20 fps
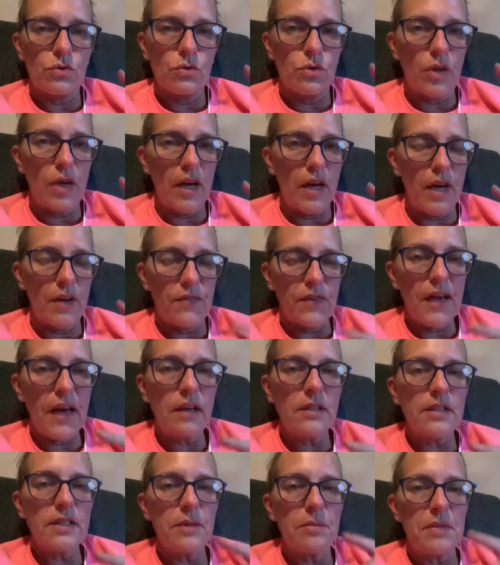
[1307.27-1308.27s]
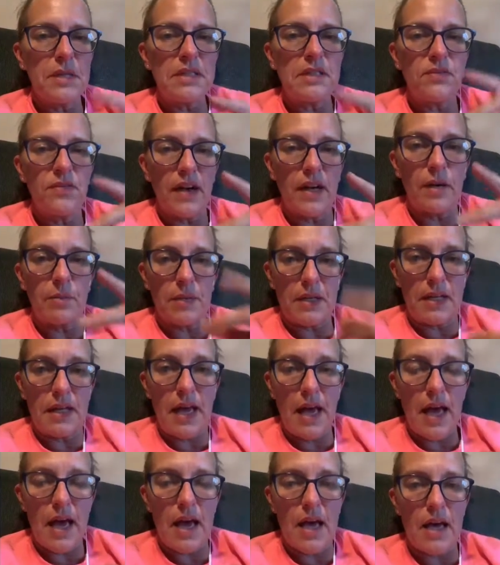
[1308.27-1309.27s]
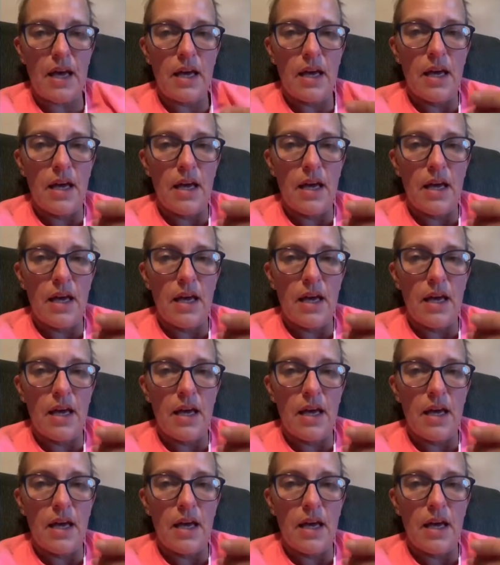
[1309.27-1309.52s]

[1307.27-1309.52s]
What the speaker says: If calcium needs vitamin K,